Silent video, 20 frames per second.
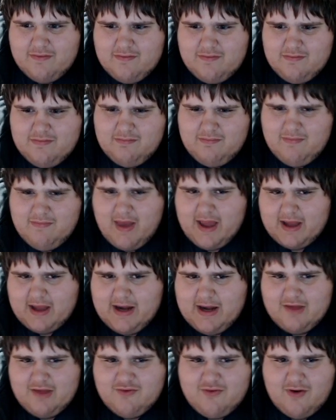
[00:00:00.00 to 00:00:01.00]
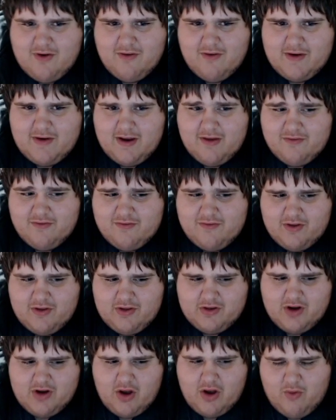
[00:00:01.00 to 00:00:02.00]
make an intro video so that you
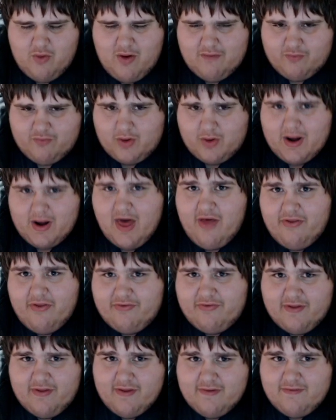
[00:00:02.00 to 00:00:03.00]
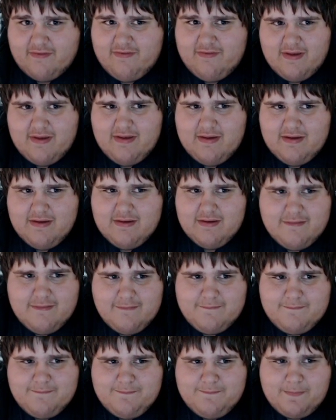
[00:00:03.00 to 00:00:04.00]
know who everyone else is,
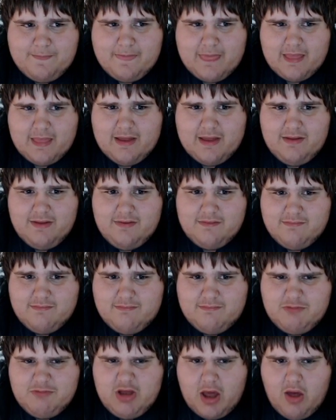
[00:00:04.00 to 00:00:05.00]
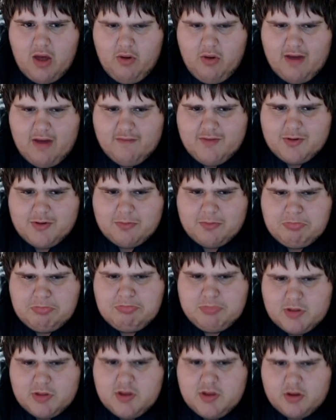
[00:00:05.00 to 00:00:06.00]
and, have a
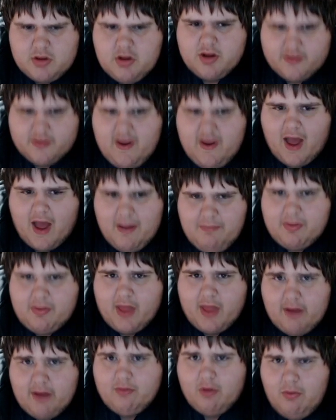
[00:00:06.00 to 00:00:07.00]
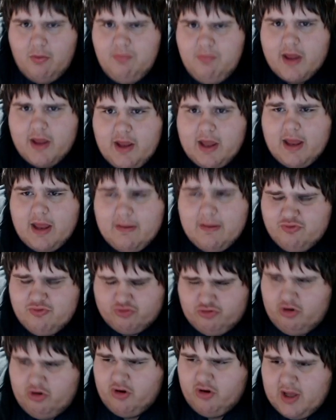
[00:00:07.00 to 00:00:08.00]
good time playing role-playing games and
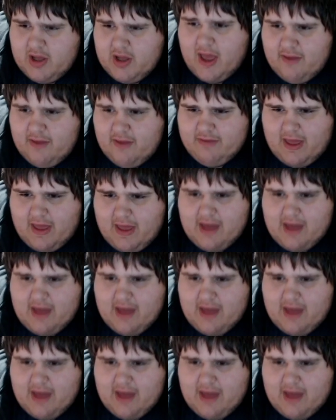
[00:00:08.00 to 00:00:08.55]
show you guys that.